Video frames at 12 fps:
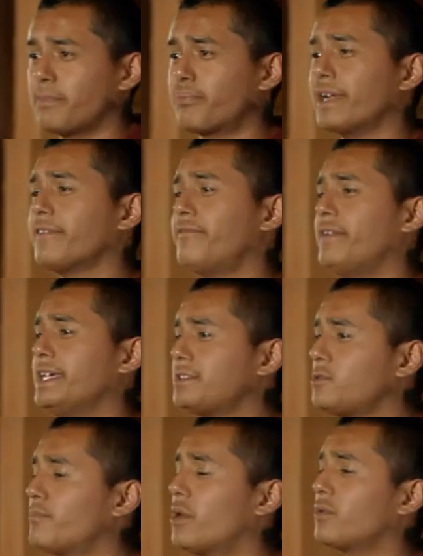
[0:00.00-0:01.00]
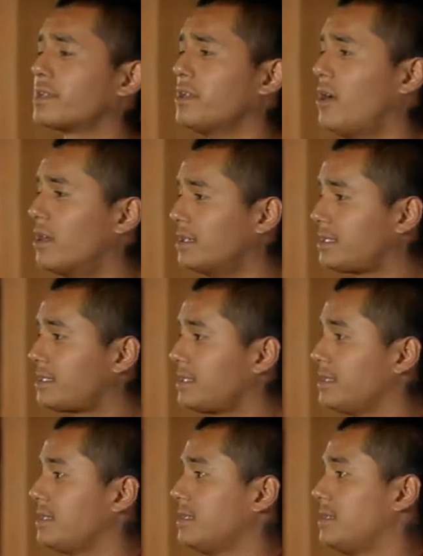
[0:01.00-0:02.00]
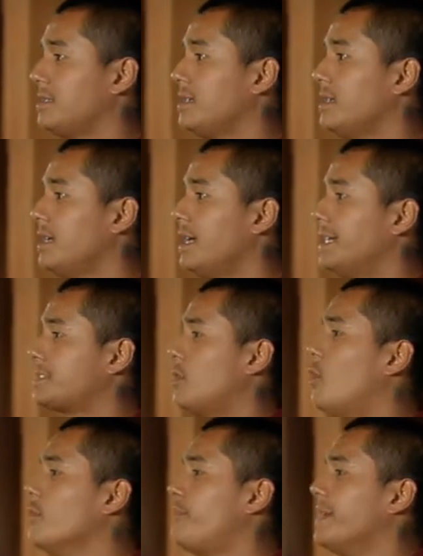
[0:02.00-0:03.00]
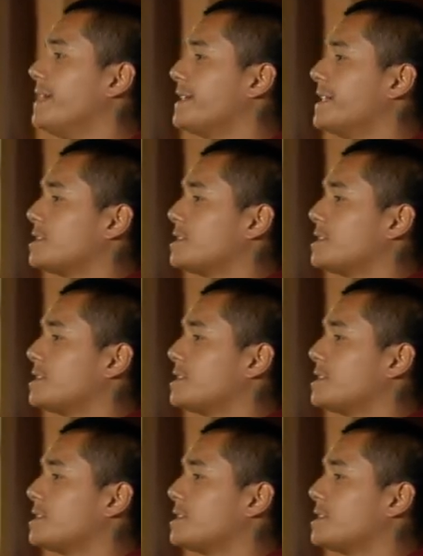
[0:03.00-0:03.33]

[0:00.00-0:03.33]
that bring faith to broken hearts. As old pain